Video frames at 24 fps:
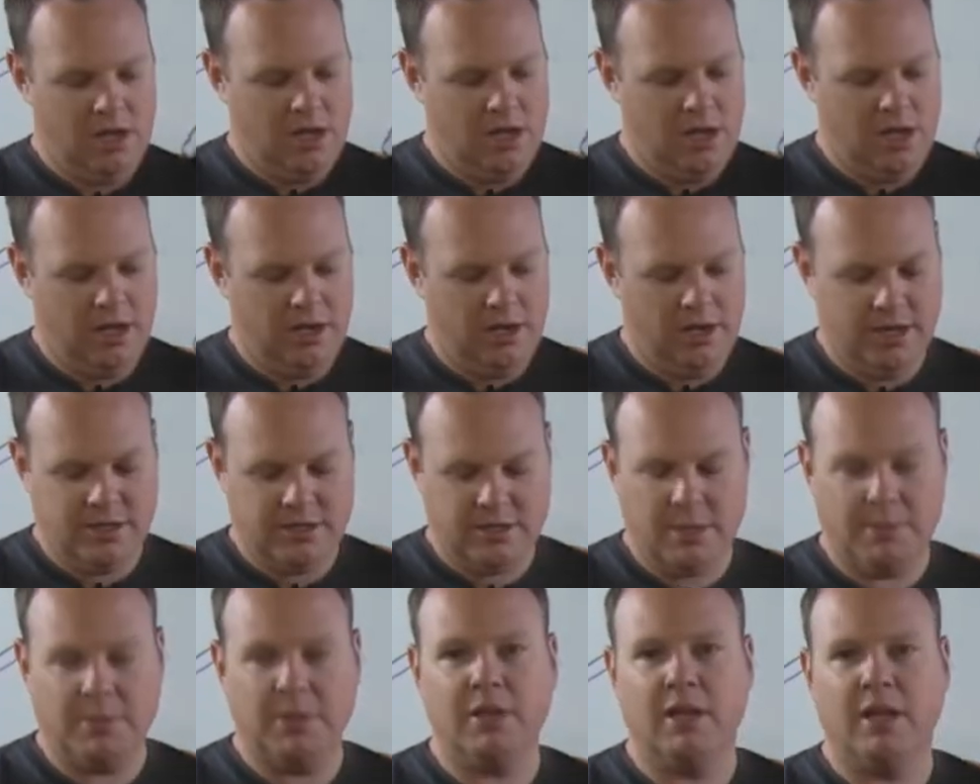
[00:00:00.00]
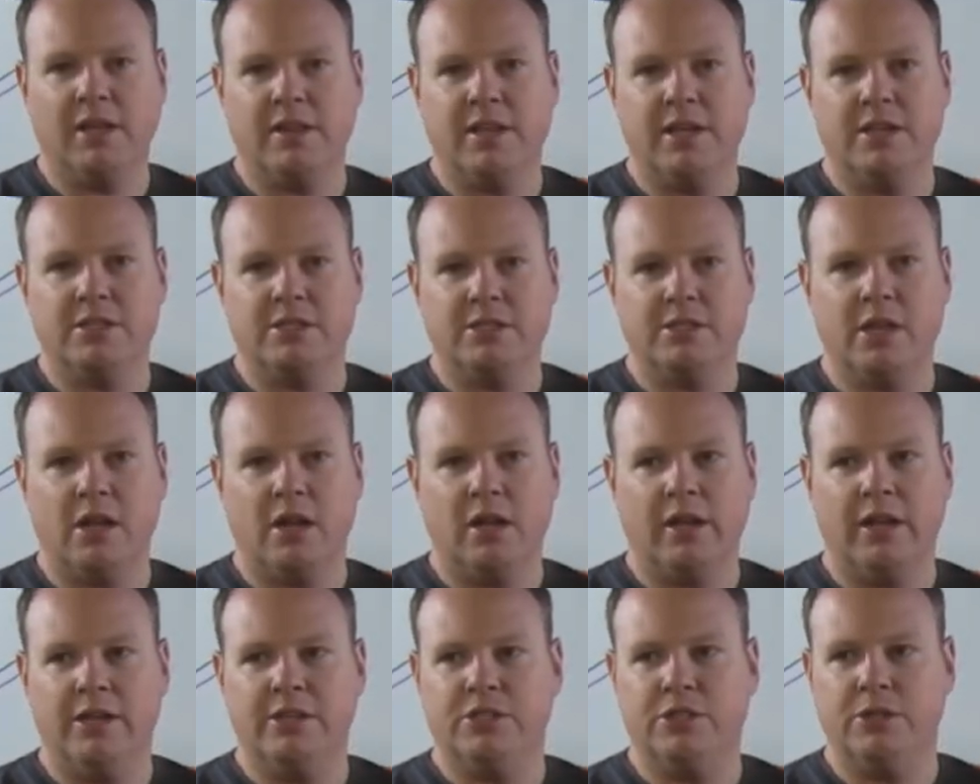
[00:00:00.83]
And, and something like this is going to
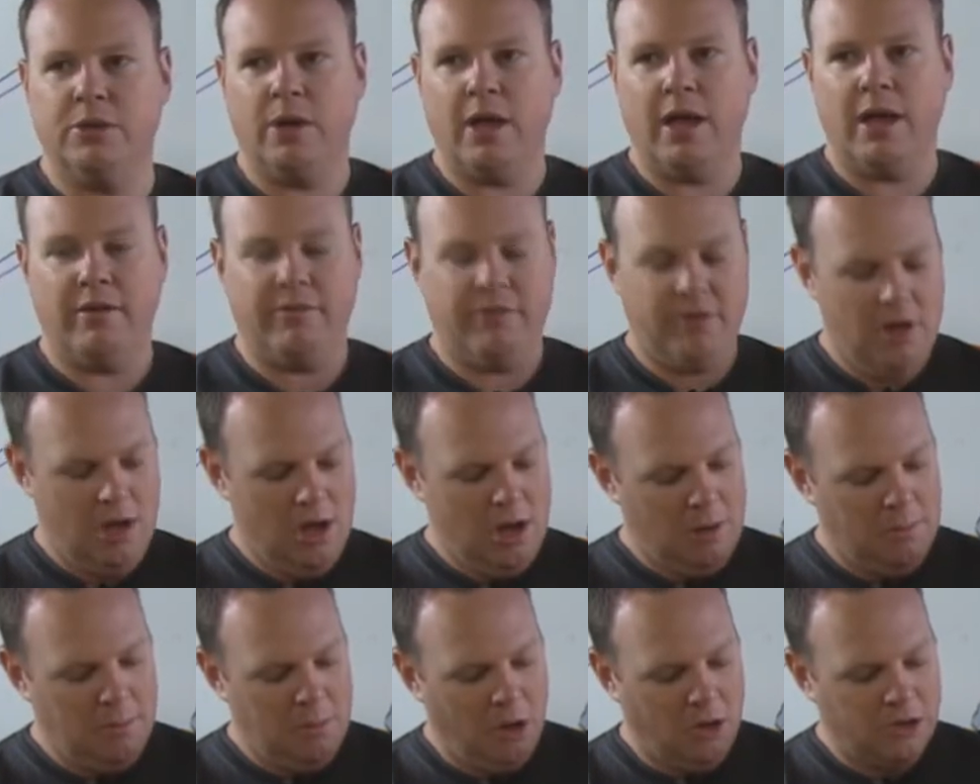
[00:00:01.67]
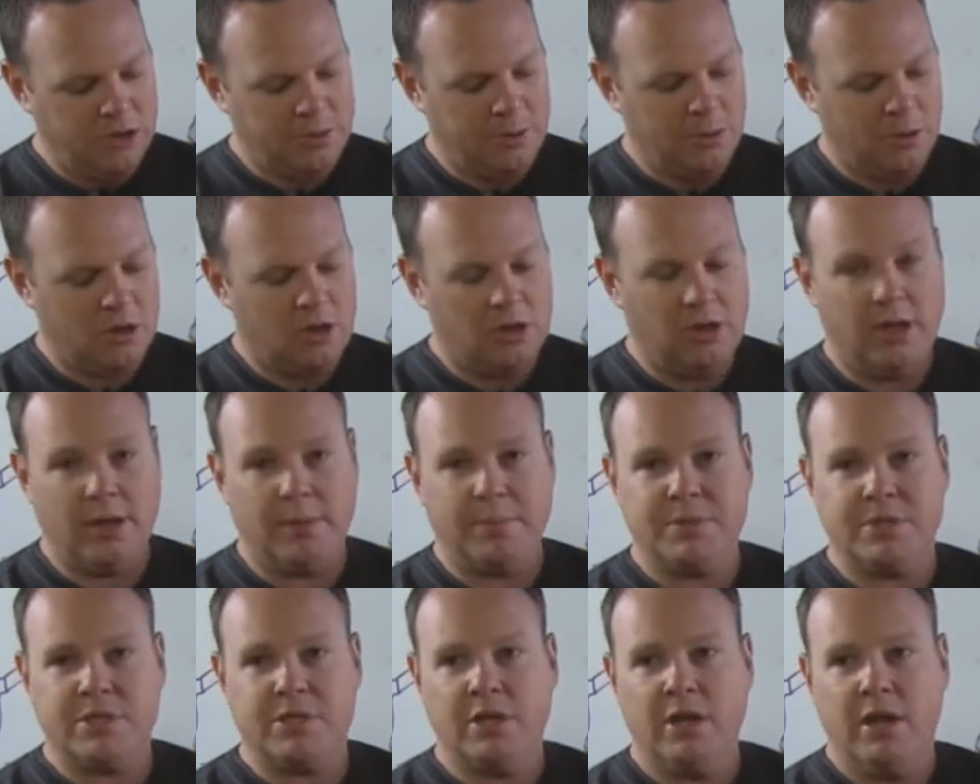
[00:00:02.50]
let you have multiple
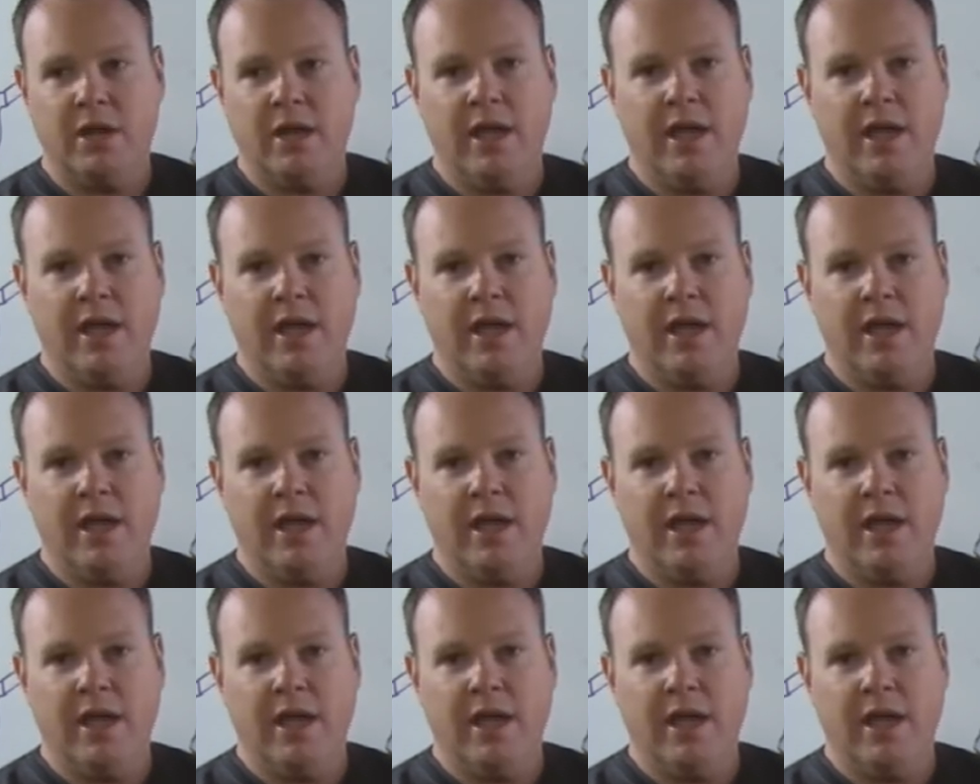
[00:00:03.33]
clips,